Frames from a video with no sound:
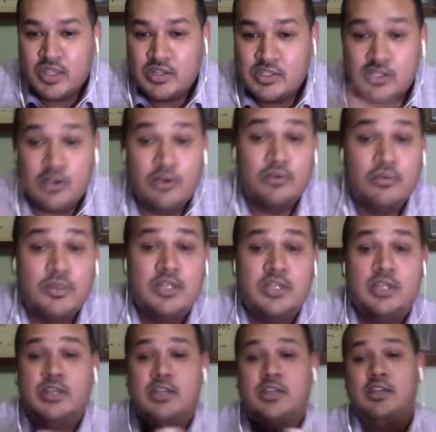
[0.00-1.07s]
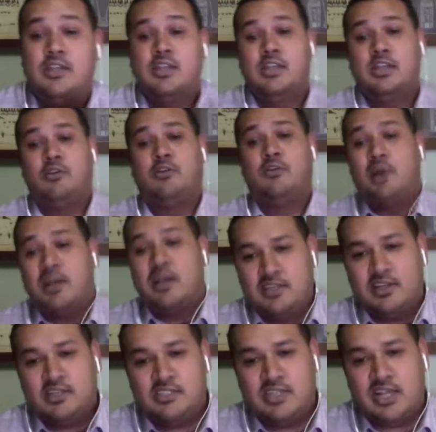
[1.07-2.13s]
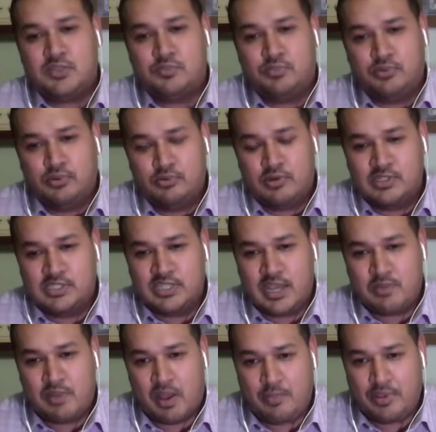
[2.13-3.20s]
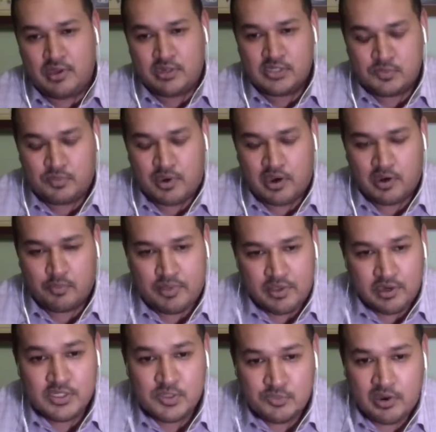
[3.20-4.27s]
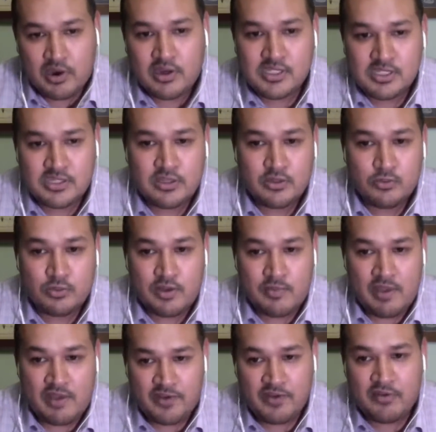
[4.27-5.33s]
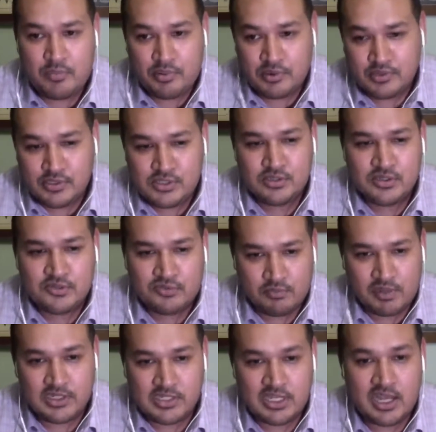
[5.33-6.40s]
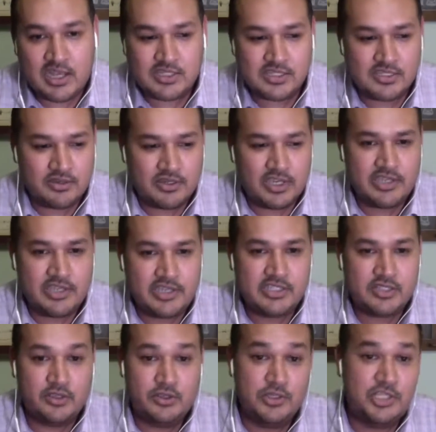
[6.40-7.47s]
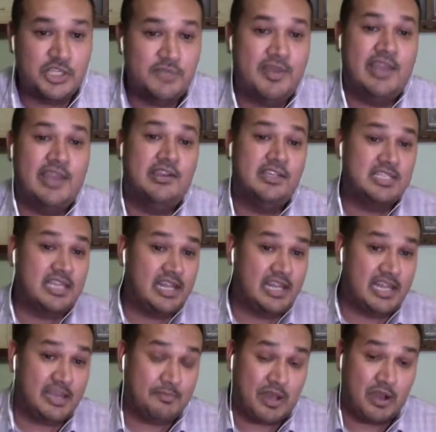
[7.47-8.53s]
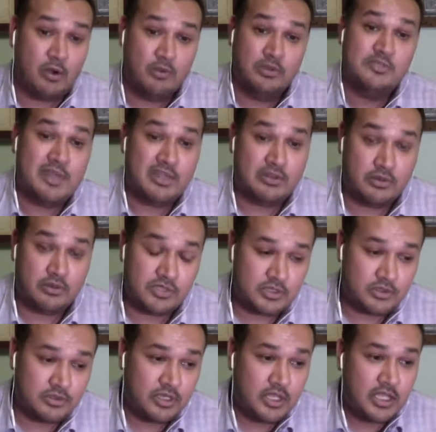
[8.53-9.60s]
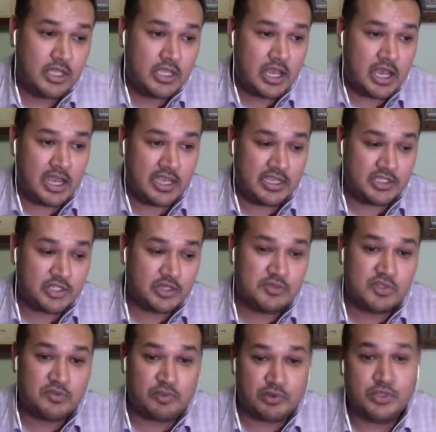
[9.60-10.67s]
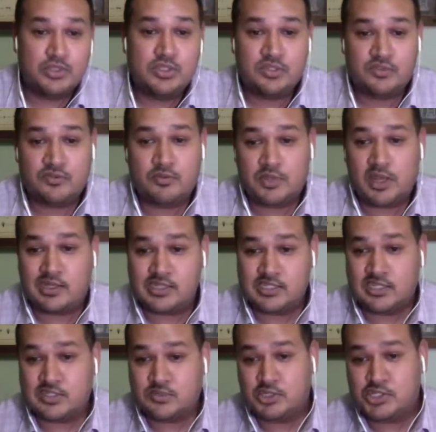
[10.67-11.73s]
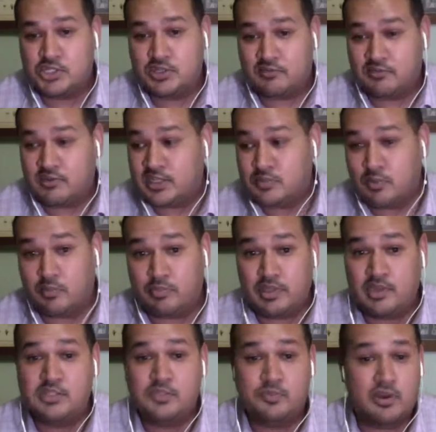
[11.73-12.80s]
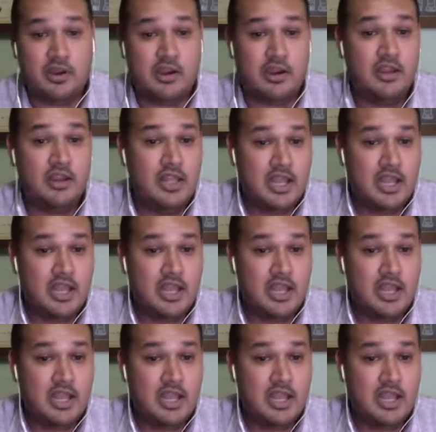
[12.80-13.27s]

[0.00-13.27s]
So, Cremant d'Alsace Brut Rosé by Pierre Sparr. Pierre Sparr is another one of my favorite producers from Alsace, okay? So Eugene Meyer is kind of like always my go-to in terms of producers from the Alsace region of France, but Pierre Sparr